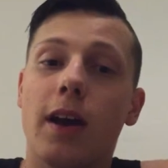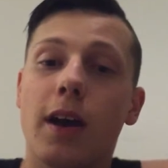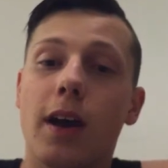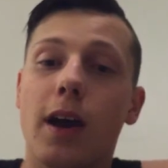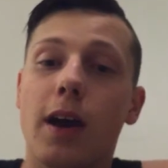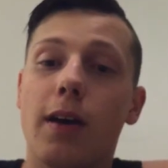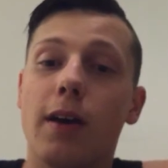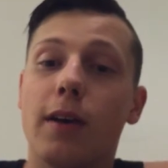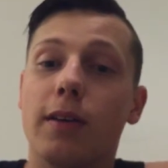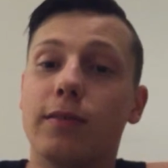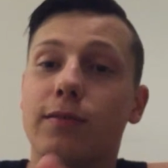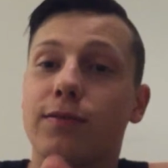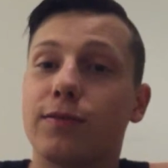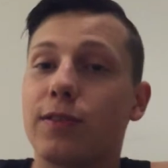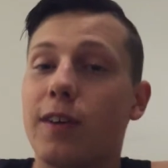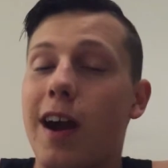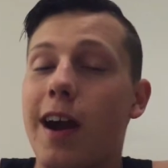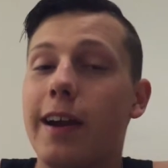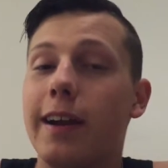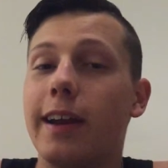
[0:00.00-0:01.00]
uh, on
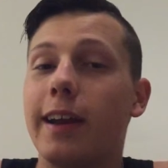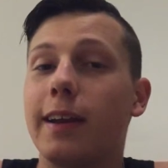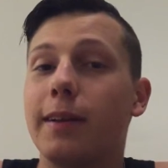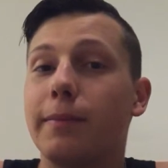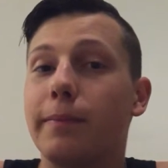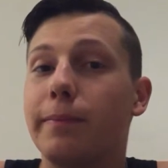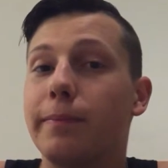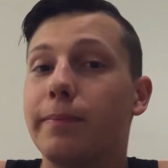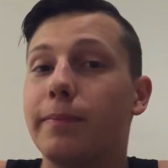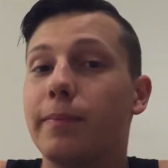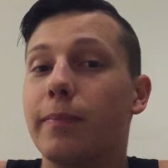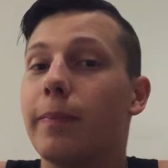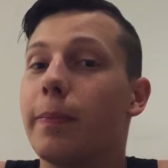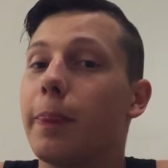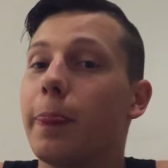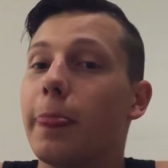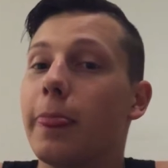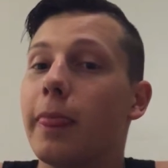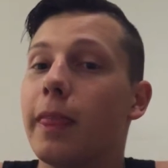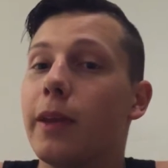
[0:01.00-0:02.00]
Friday,
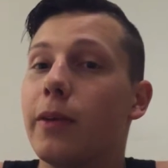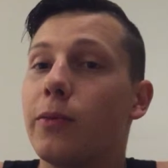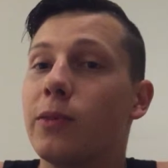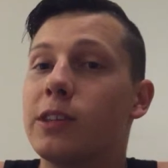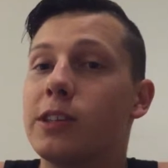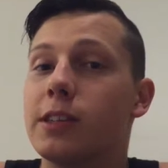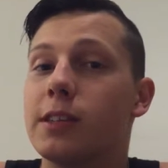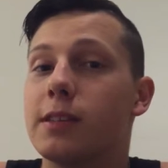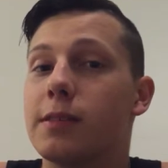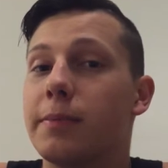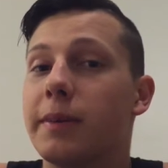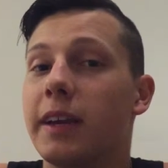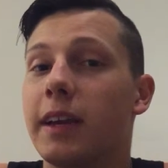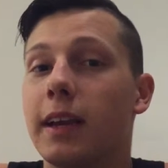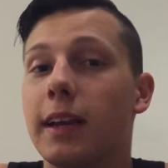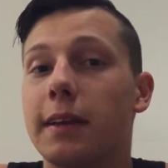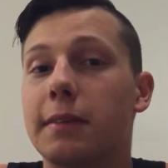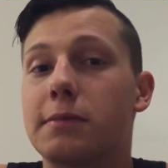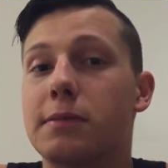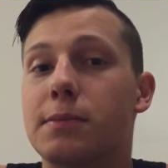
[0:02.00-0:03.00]
which is the
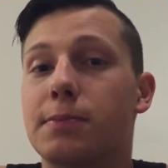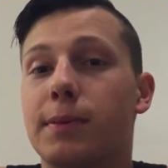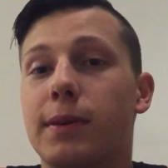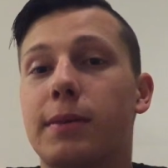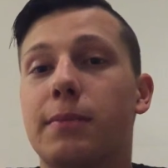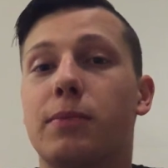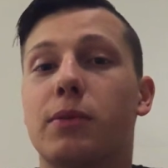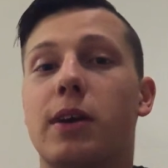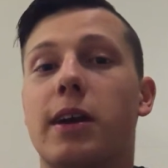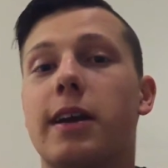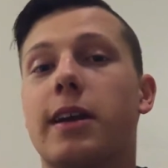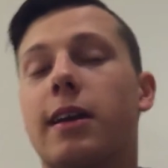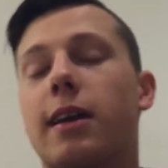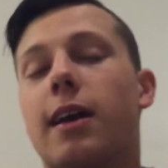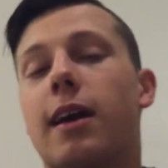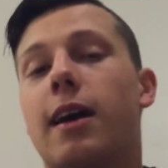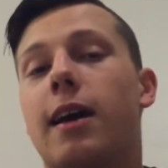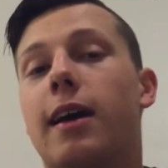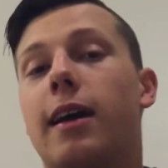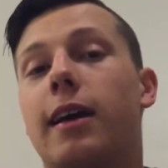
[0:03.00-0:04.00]
beginning of spring
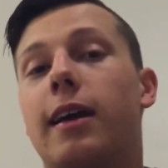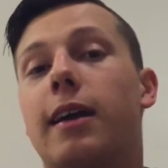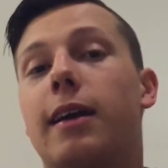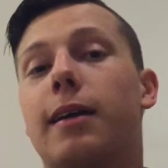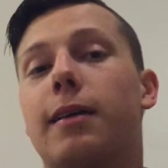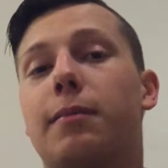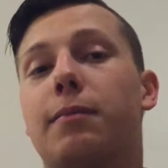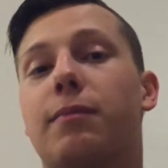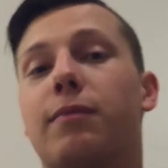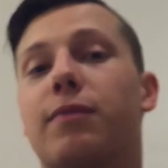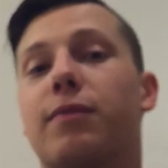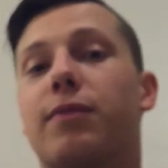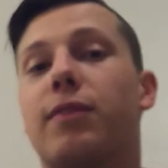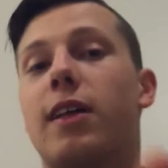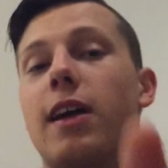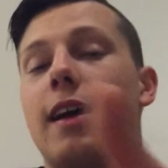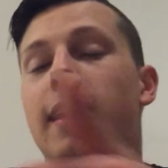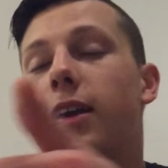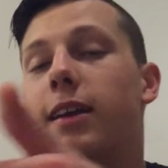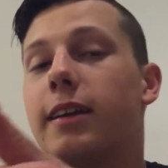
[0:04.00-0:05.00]
break, I am
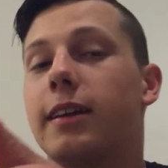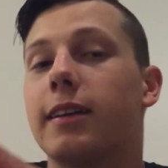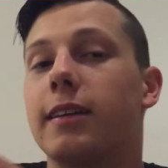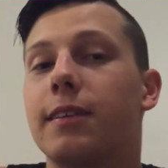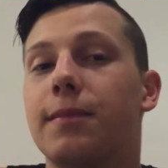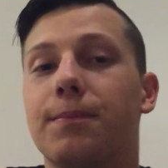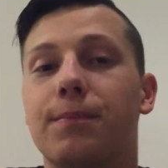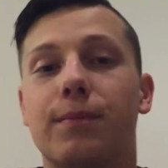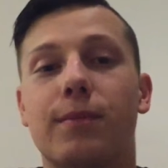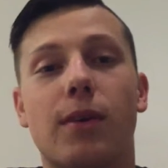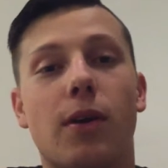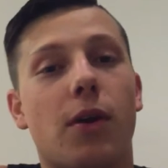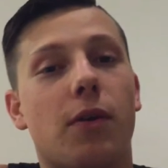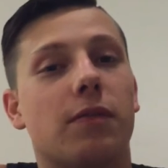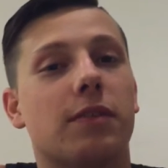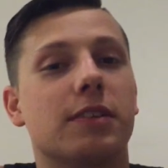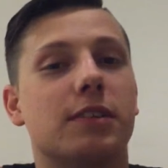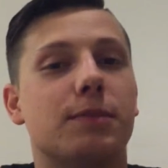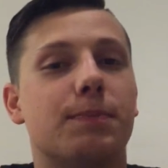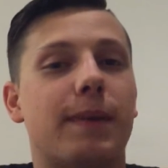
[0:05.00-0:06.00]
flying
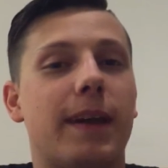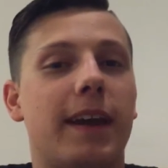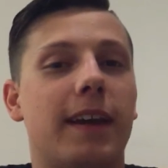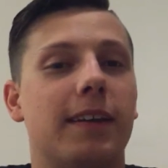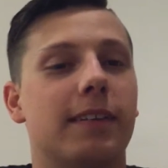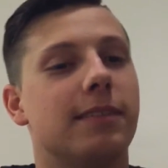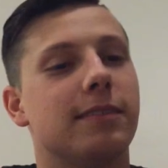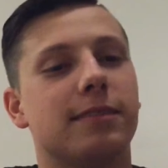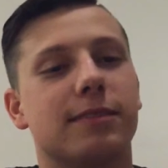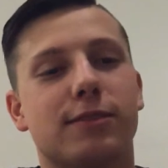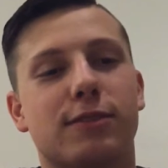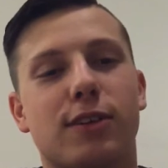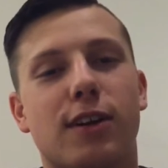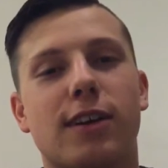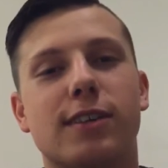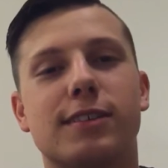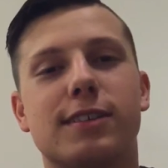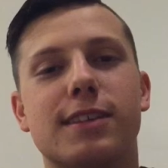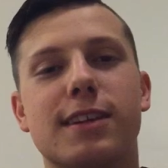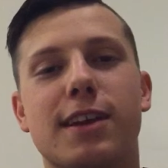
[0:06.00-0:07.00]
over to Spain,
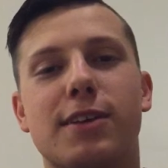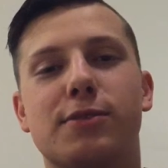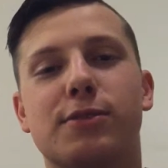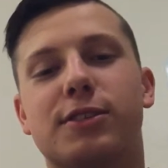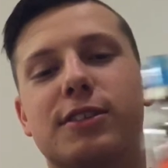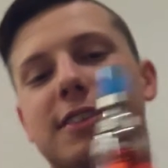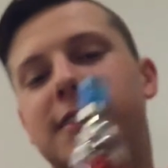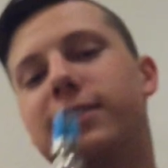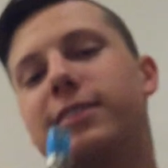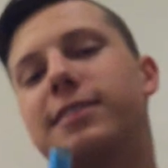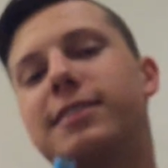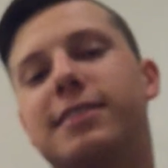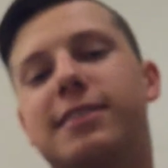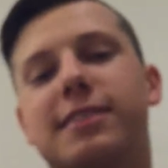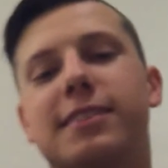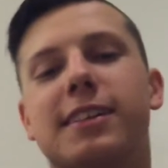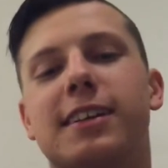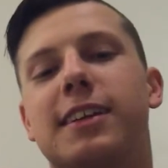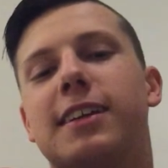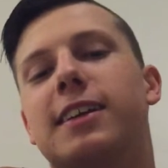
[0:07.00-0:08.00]
across the ocean
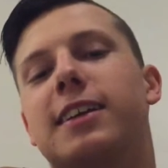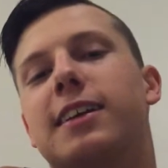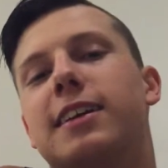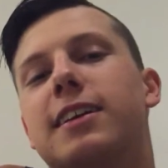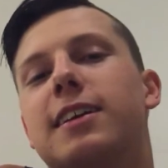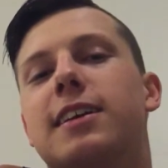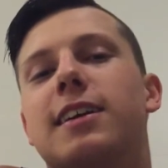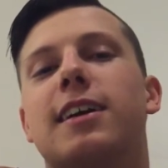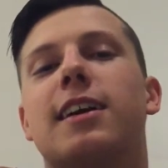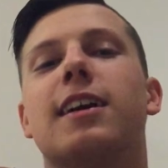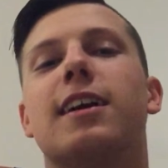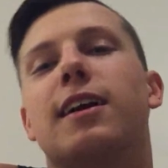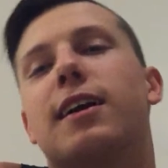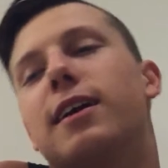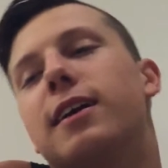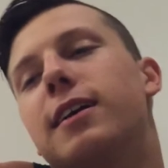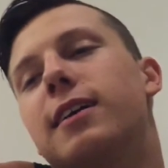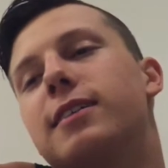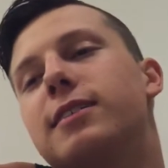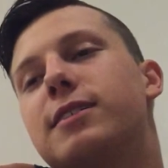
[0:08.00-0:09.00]

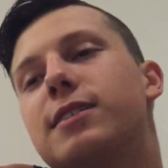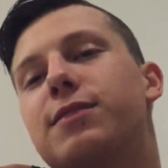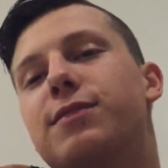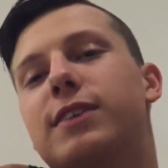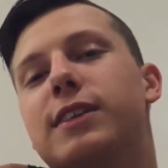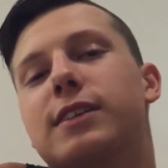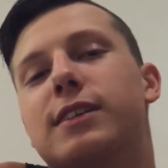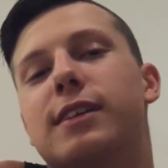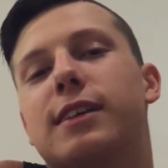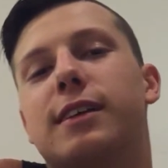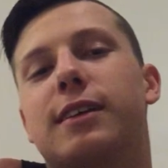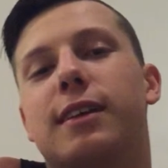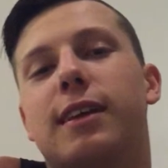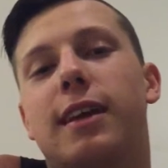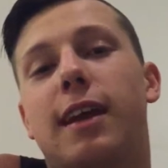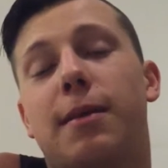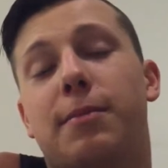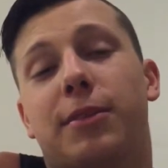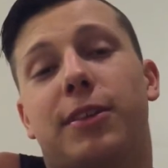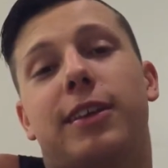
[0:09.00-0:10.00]
to
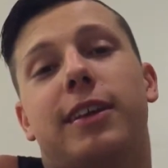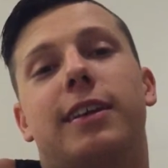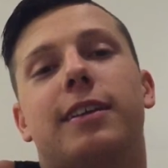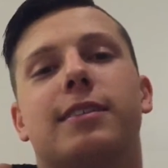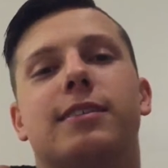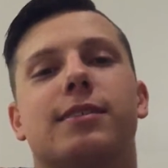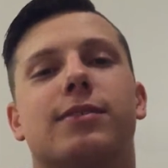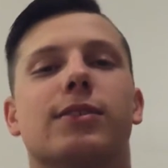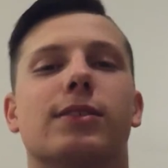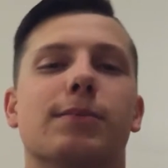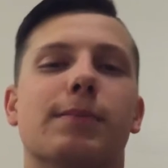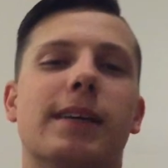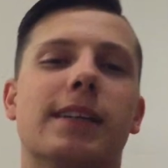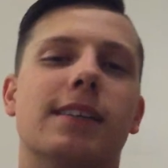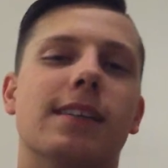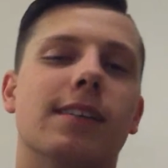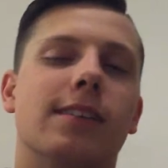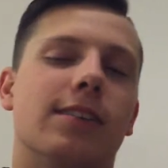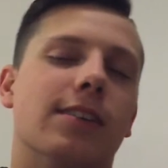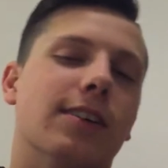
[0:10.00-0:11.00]
visit Emily, to visit my
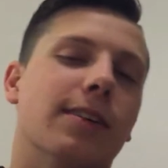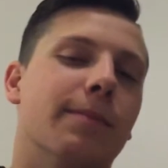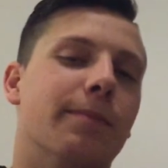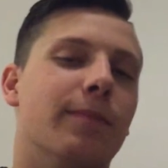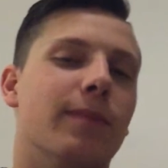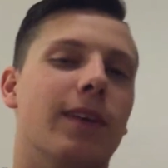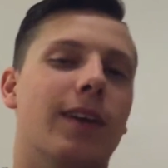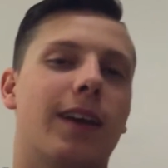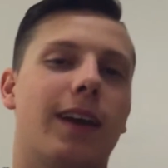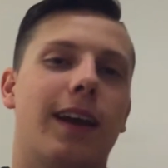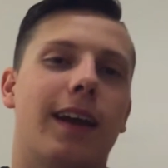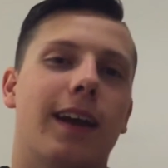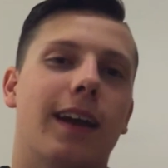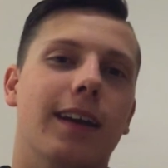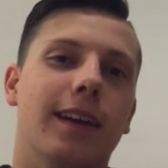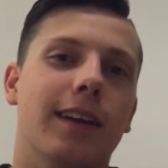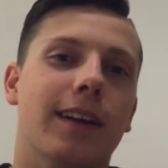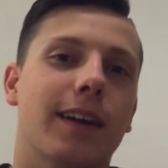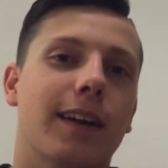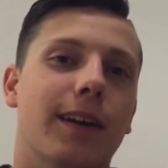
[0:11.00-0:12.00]
sister.
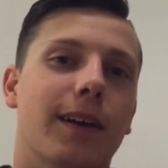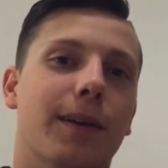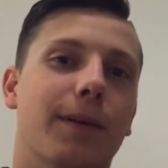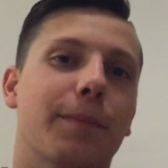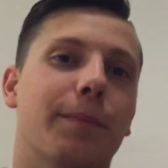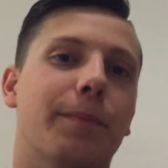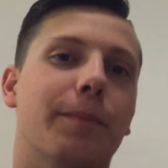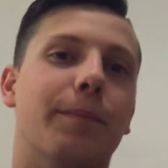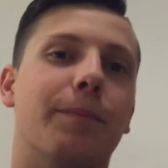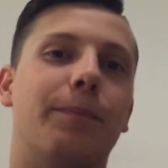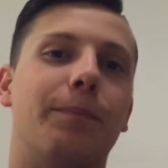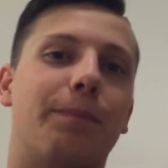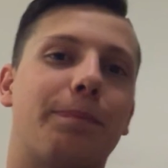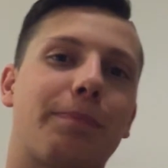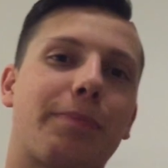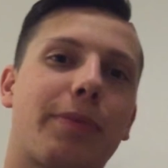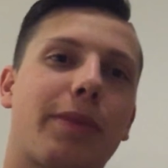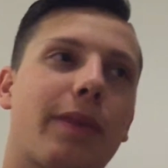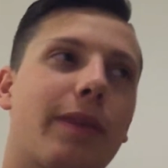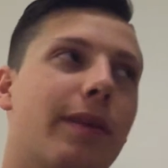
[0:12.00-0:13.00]
And
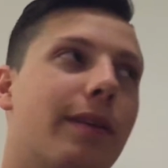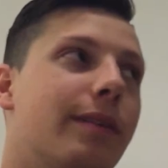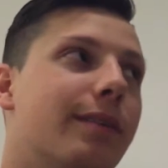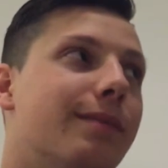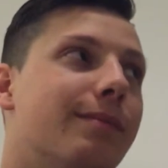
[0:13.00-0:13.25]
um,